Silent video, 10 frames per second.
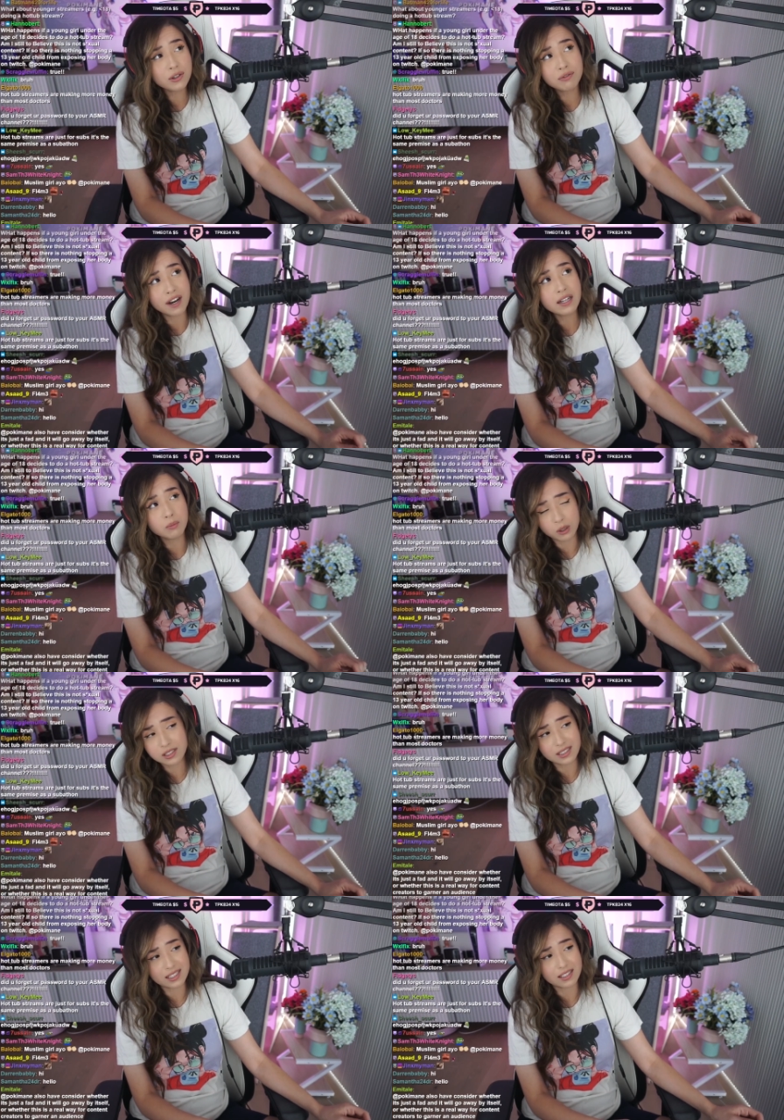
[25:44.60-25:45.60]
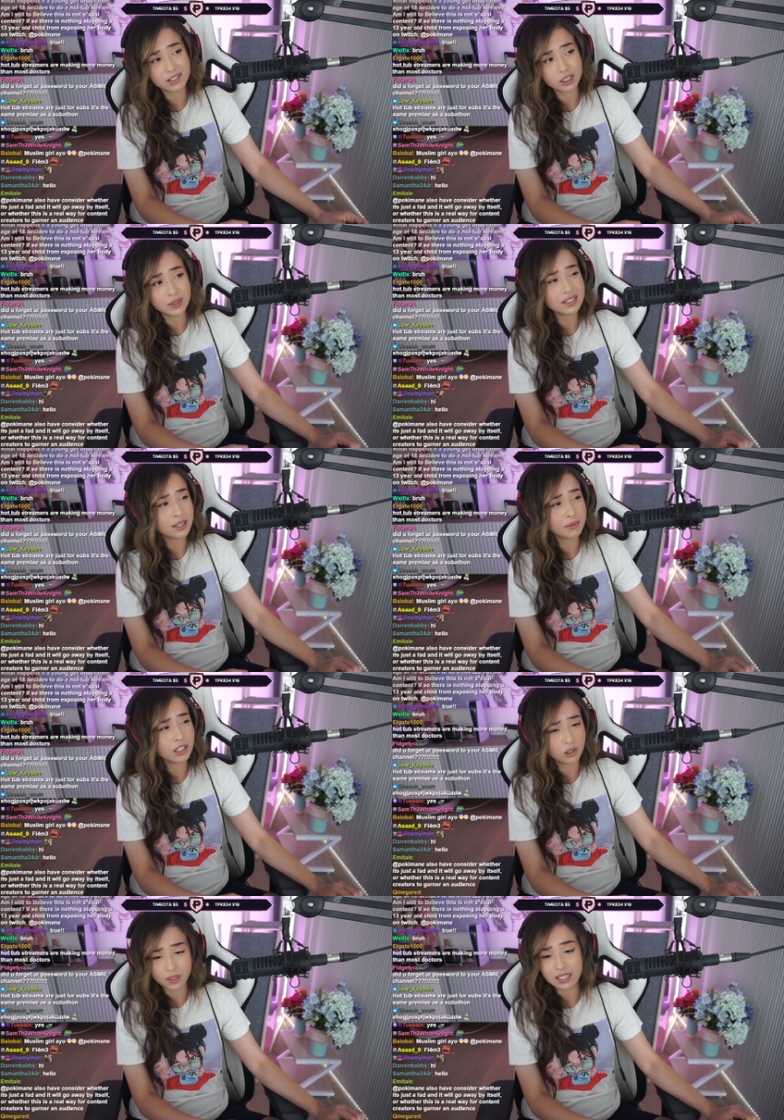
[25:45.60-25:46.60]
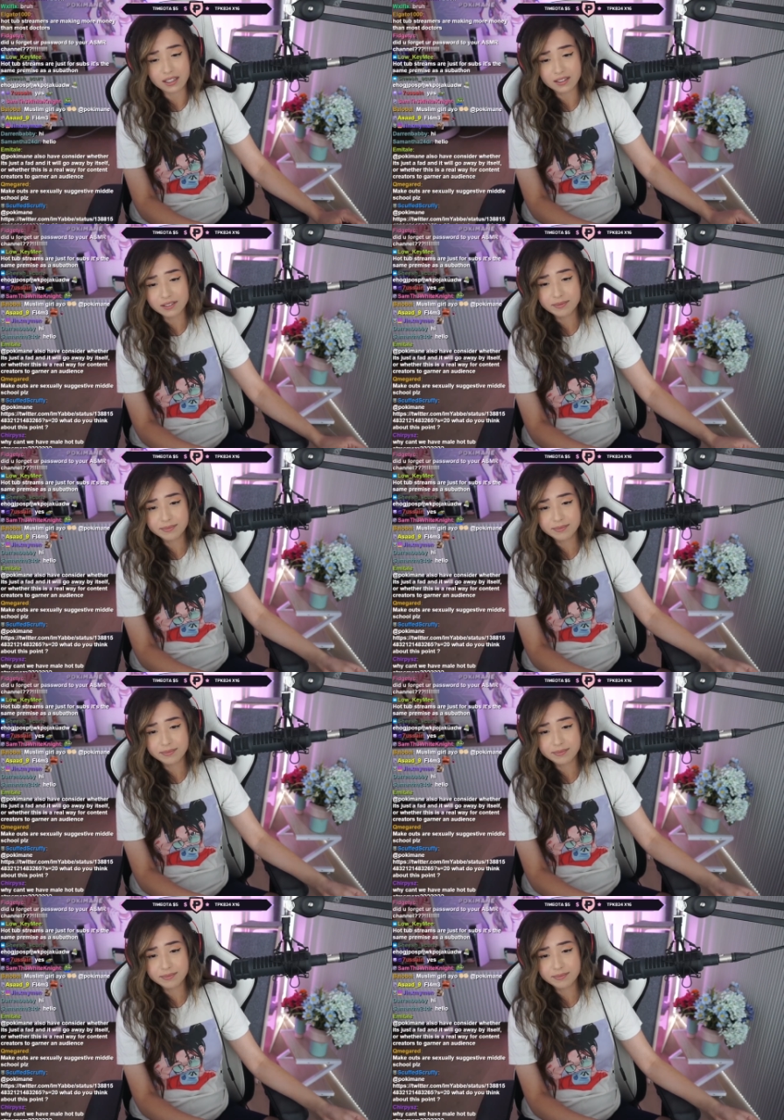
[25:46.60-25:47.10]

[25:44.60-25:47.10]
you'll find more success doing something unique.